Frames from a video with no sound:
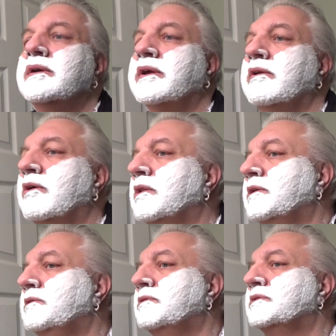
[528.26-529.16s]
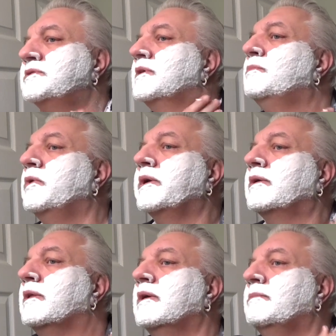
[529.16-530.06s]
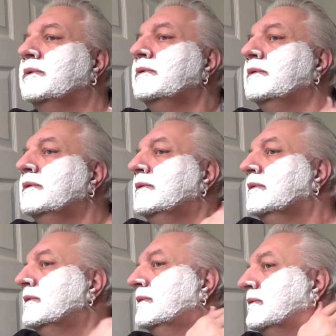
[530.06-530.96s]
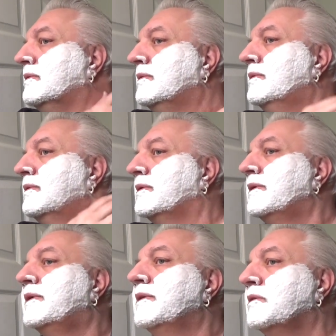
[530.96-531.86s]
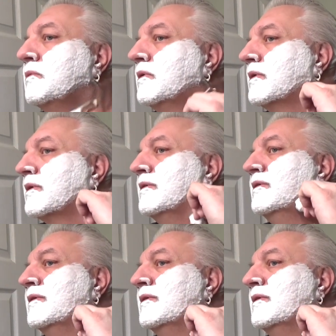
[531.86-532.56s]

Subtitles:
I can hardly do the subway climb to get to work.